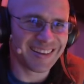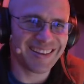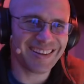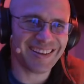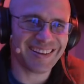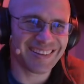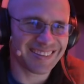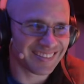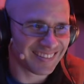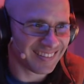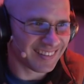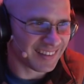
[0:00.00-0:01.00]

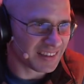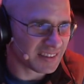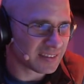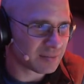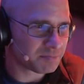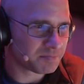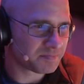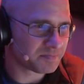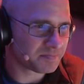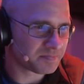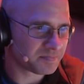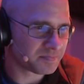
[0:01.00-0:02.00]

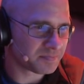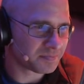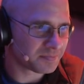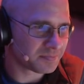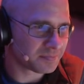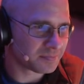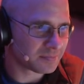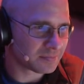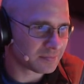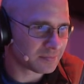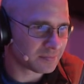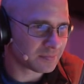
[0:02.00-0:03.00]

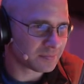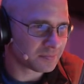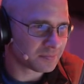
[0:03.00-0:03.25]
The person shown says nothing.